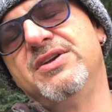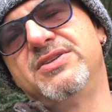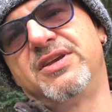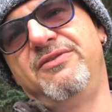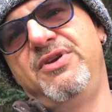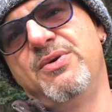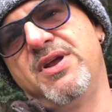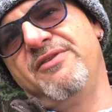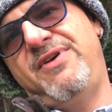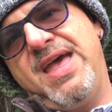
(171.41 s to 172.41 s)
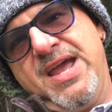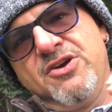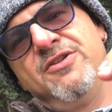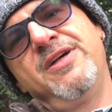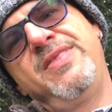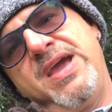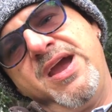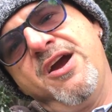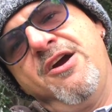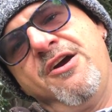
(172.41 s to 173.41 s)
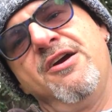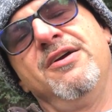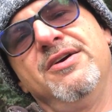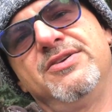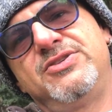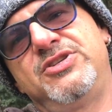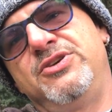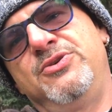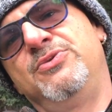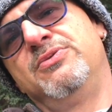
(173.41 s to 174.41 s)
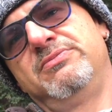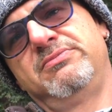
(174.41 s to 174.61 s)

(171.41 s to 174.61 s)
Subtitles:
to give you enough angle in the air to,